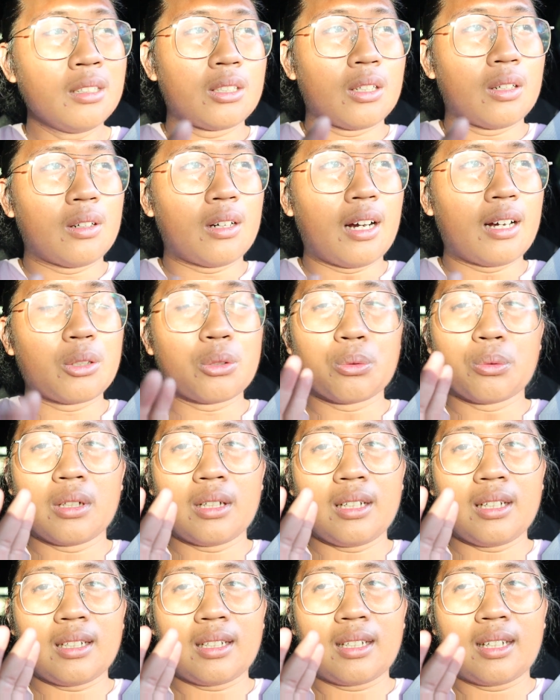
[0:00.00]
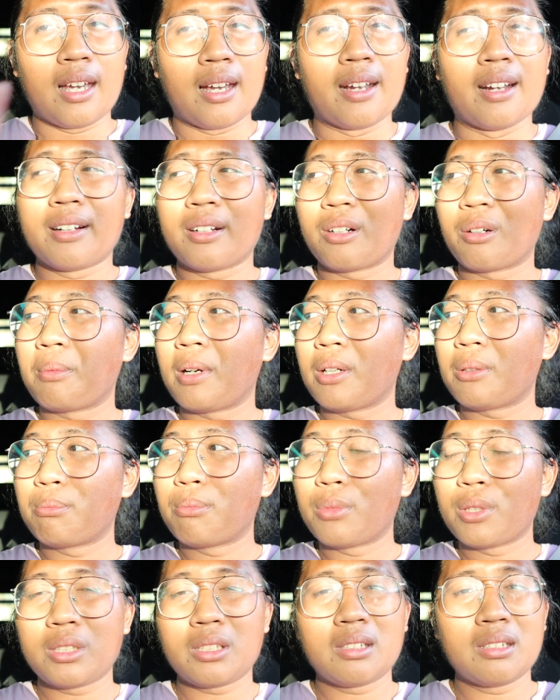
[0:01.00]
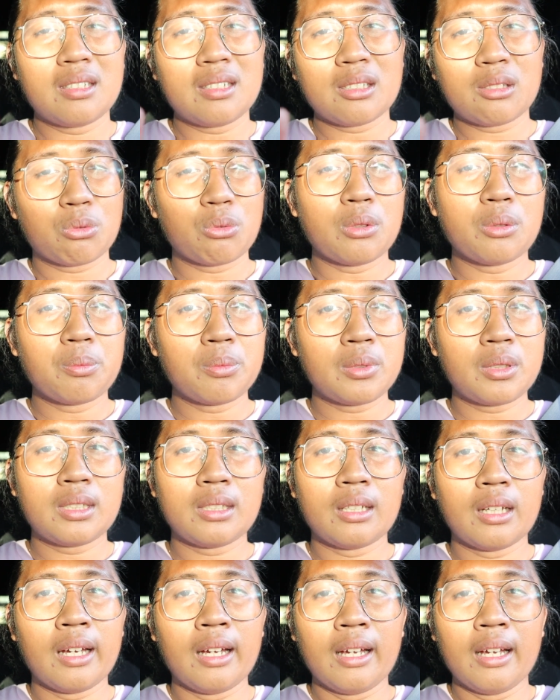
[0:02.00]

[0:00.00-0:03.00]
so I don't really care about much in this rims.